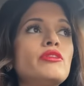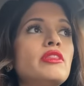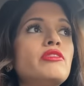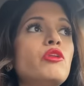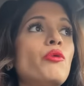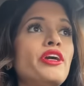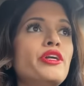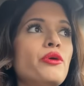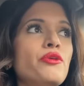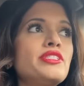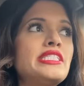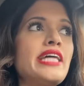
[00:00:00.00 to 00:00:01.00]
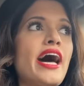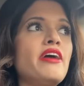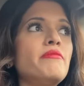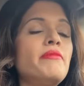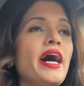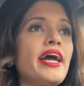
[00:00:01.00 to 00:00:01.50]
Lord knows
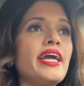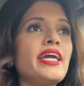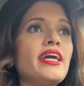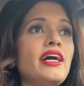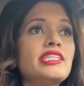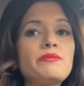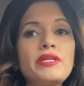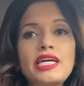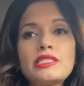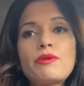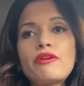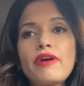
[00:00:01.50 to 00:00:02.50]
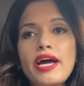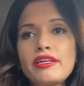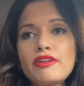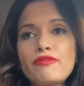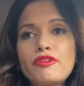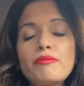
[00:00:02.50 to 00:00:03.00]
that my husband has
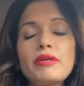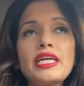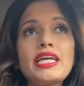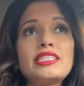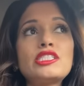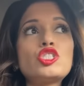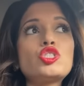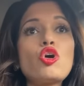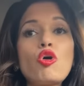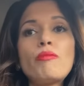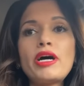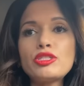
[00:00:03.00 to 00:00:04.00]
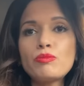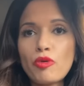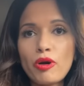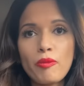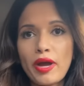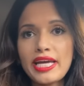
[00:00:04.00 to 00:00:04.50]
provided for me in so much
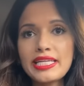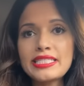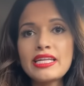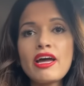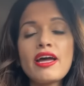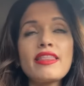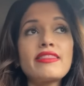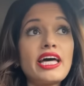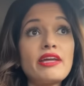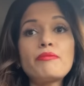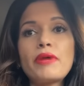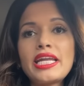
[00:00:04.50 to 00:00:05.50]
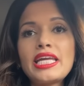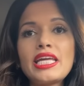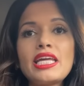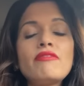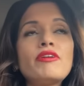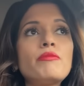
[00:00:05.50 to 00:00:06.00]
more ways than money.
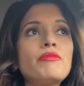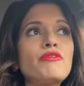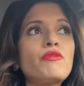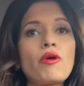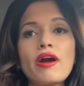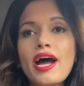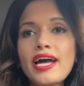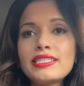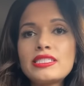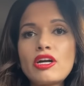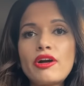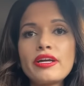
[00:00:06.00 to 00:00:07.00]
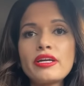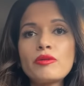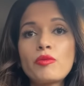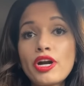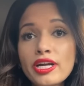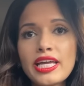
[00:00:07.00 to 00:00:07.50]
Even before I started
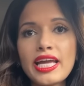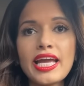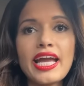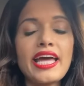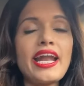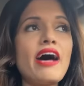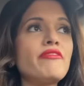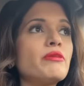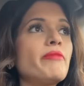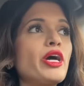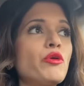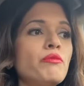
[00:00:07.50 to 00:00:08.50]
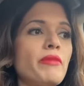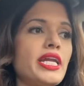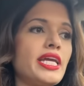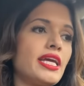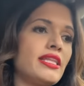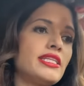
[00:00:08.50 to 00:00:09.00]
working and having my own
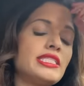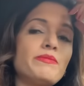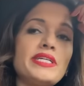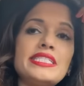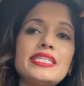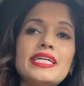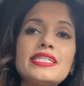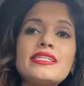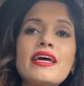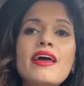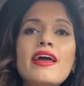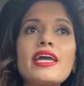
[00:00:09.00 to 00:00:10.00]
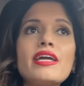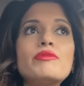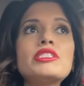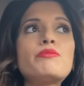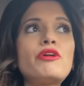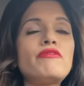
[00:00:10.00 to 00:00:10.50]
money in this business, he
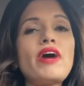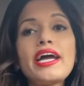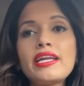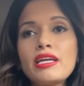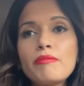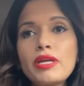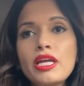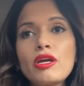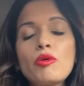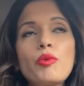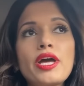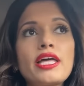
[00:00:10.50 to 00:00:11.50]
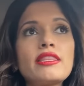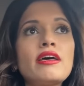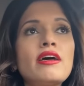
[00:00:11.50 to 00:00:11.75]
was providing me with,